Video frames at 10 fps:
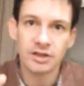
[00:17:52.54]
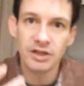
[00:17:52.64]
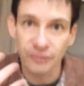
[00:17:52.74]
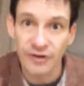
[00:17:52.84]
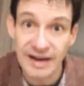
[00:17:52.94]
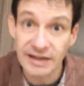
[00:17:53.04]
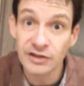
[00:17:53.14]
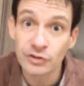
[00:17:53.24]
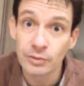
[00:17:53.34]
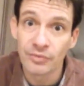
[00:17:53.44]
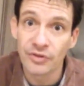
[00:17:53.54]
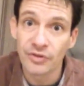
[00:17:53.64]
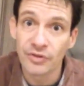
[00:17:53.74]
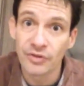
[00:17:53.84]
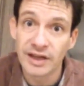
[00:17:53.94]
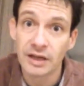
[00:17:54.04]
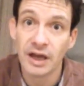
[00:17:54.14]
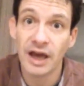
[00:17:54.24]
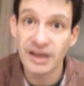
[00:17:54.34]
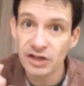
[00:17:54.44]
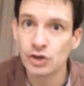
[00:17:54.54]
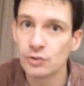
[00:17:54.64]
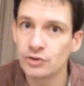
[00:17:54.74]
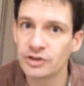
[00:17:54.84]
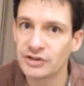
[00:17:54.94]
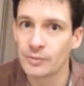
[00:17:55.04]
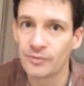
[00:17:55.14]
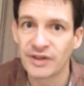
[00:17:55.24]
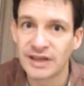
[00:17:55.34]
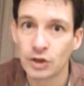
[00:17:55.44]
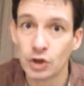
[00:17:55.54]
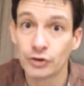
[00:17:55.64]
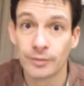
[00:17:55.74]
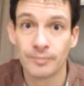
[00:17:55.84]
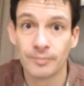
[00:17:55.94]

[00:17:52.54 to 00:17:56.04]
you find something, and it's usually something good.